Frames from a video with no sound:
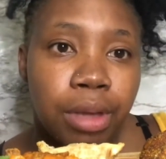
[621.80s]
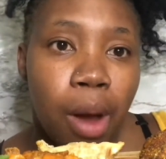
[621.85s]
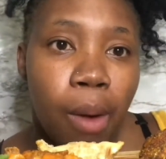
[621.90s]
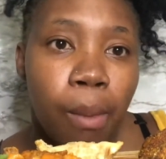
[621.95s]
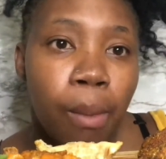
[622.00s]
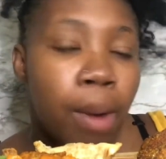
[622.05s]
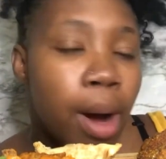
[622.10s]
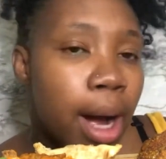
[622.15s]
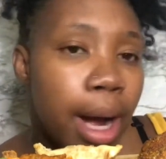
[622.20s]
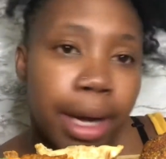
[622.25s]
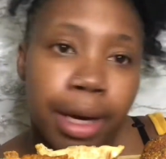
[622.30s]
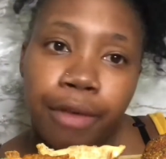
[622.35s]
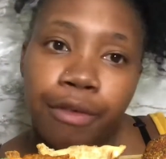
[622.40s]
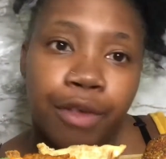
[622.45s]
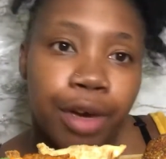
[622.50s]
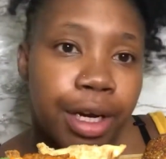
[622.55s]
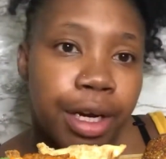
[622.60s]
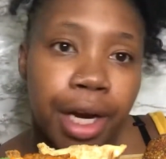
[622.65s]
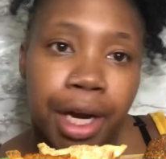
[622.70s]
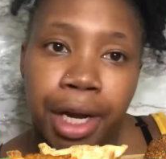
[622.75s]
What kind of
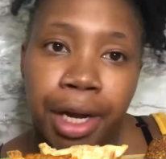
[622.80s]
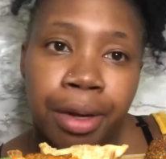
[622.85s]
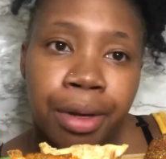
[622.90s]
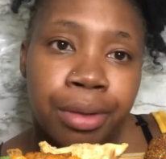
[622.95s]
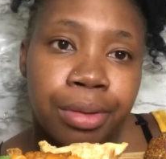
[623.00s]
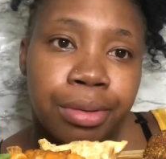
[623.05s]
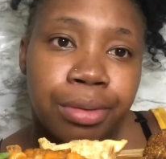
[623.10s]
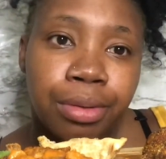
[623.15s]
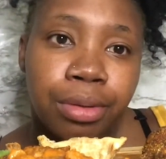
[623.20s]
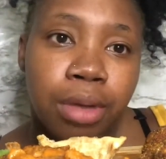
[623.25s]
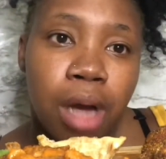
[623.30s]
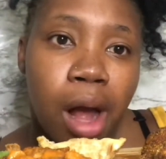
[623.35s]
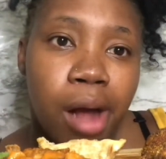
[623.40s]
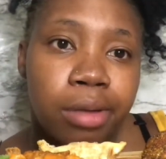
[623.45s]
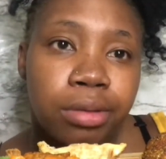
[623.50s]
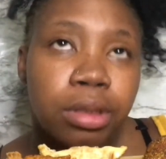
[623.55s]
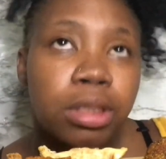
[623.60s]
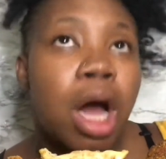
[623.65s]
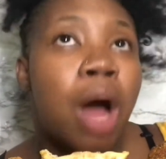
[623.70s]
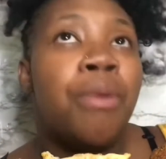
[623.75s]
friend are you?
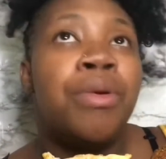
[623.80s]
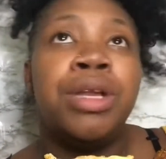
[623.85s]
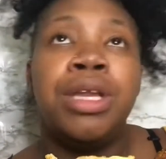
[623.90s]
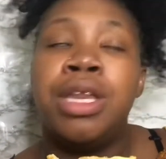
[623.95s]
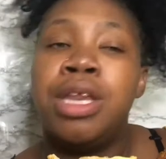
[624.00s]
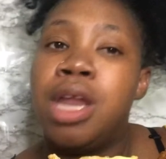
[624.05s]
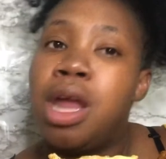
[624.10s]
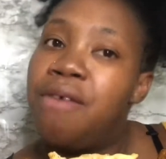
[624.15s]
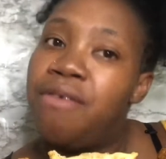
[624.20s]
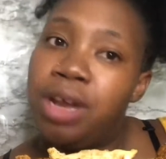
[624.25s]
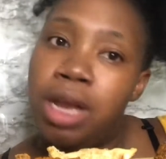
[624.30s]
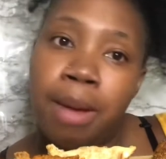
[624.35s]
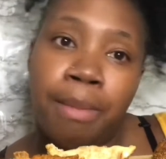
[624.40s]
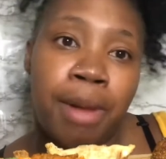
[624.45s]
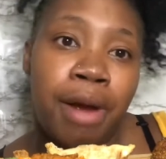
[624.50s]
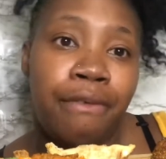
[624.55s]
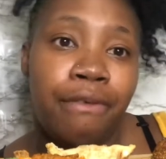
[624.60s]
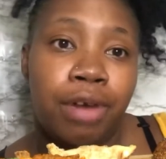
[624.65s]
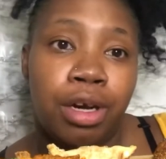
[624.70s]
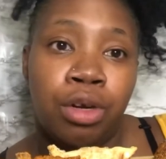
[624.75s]
I would never let
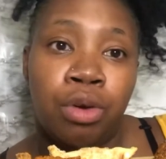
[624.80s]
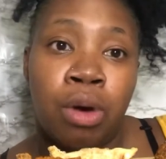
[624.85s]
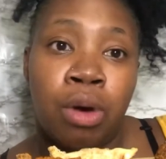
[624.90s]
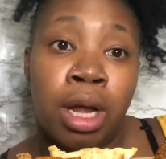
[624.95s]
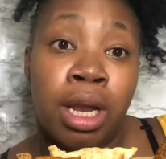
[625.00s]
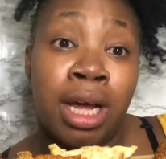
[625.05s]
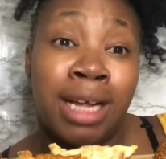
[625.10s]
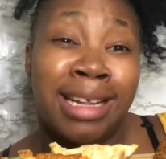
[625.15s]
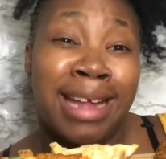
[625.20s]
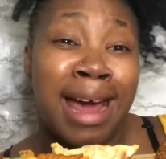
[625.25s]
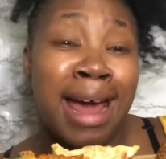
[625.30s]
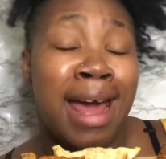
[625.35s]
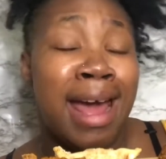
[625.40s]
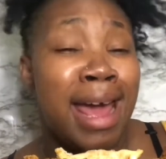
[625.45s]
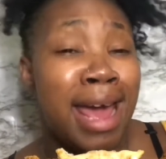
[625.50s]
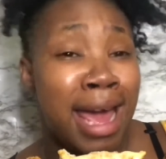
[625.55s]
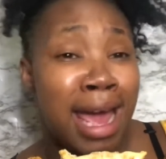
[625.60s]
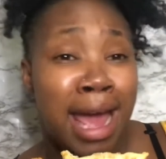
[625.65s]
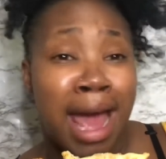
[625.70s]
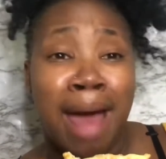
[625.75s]
my friend go out like that, A.